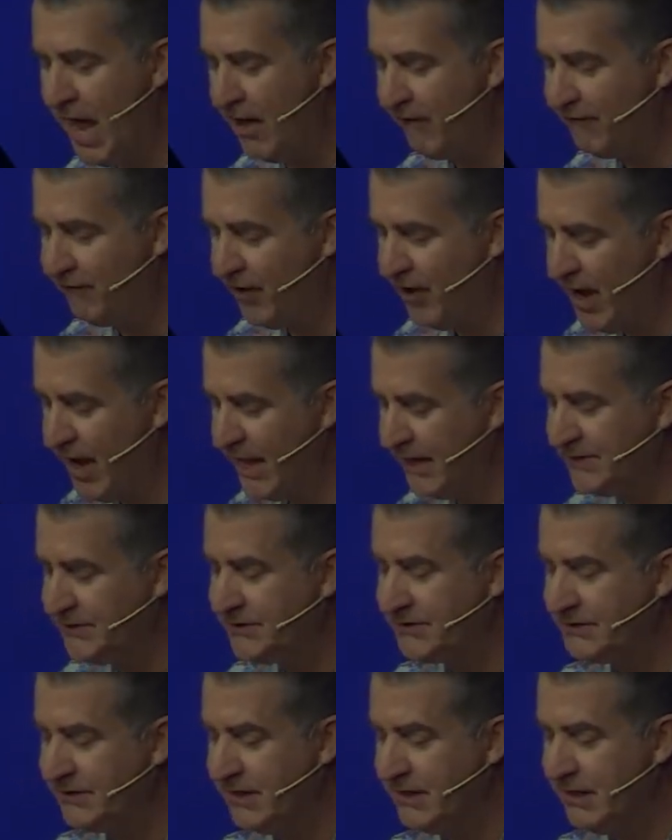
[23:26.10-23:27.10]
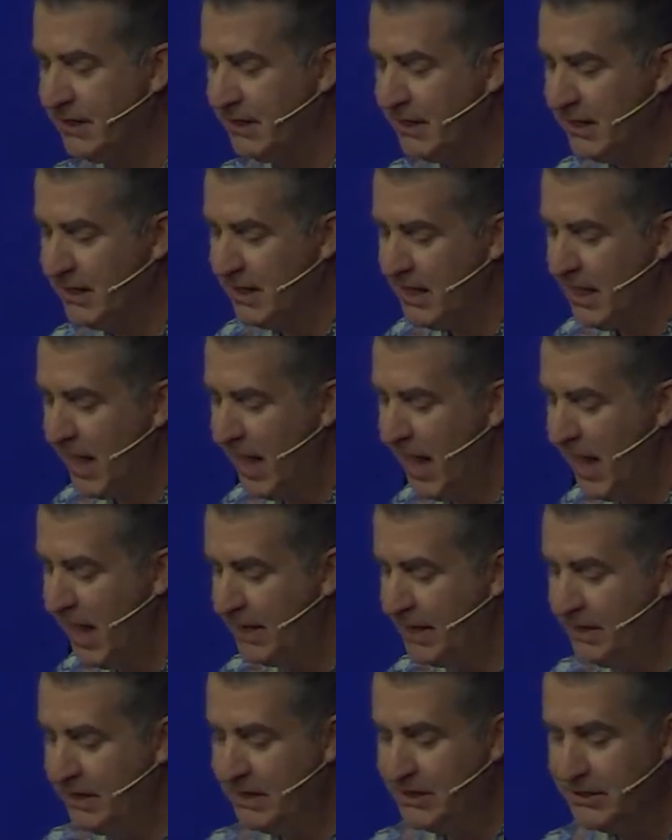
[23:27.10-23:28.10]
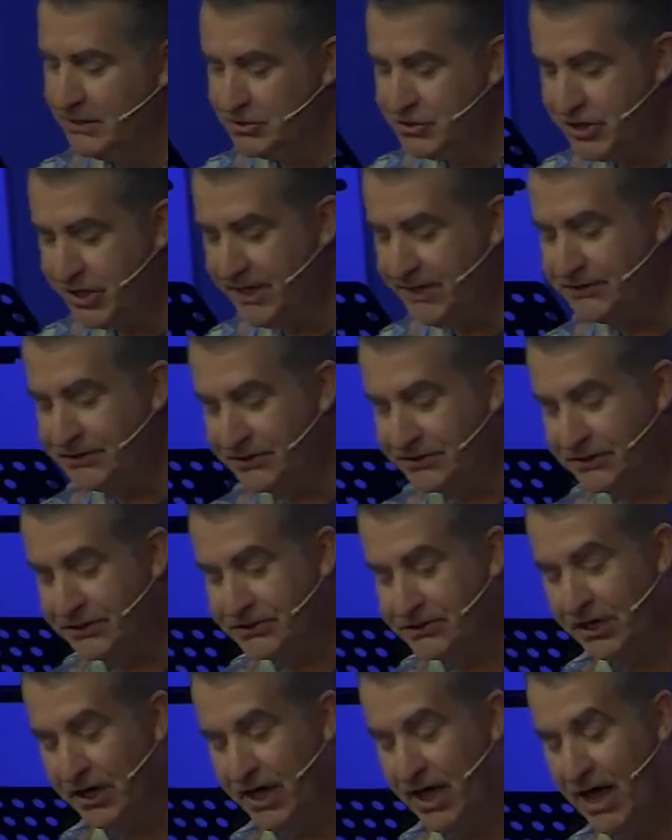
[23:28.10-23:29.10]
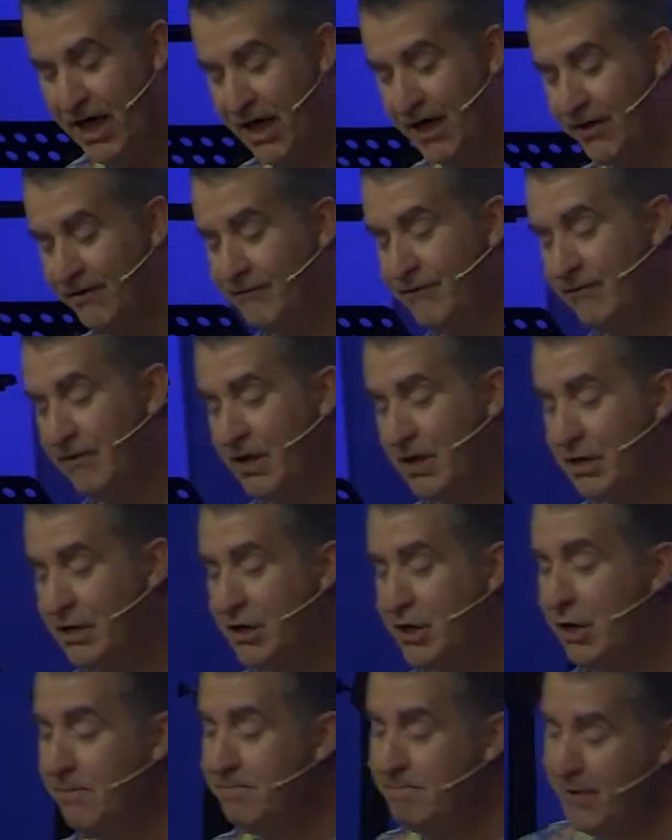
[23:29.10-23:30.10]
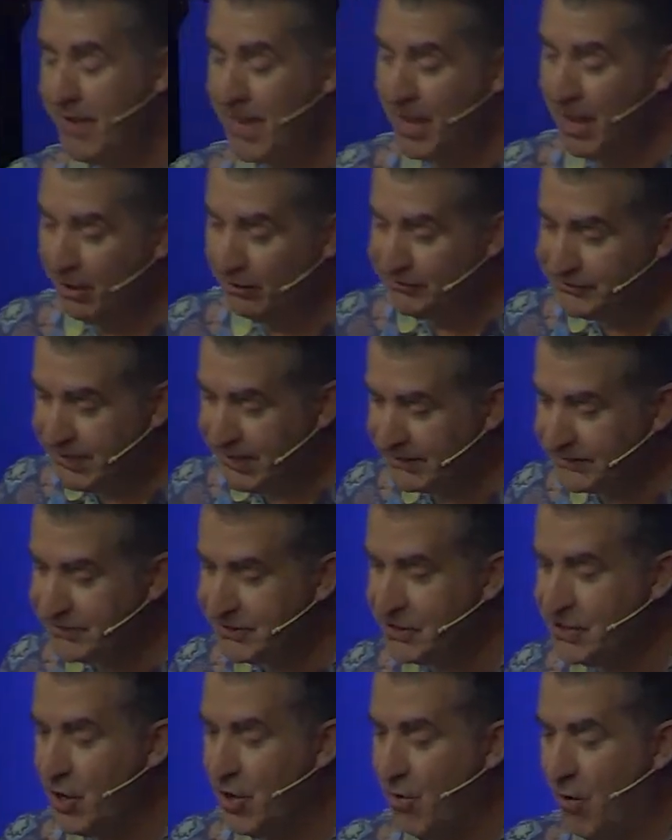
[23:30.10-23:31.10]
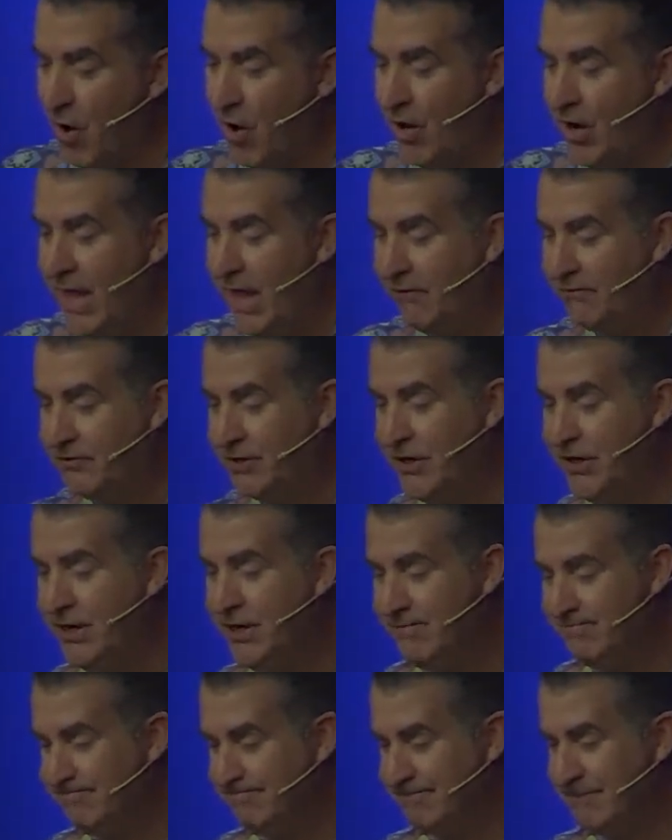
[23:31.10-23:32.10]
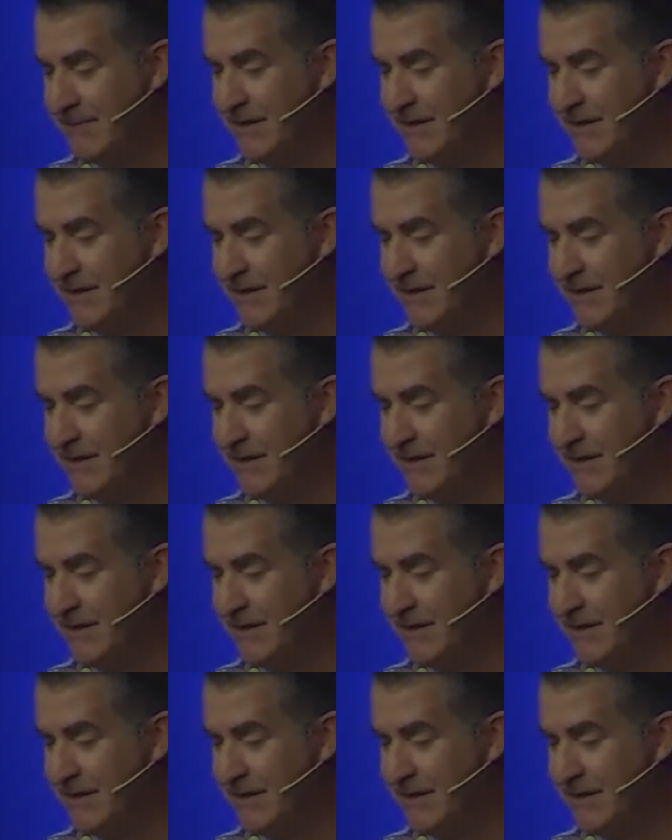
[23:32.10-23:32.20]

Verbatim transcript: out for us, and Jesus' love compels us to go all out to Him.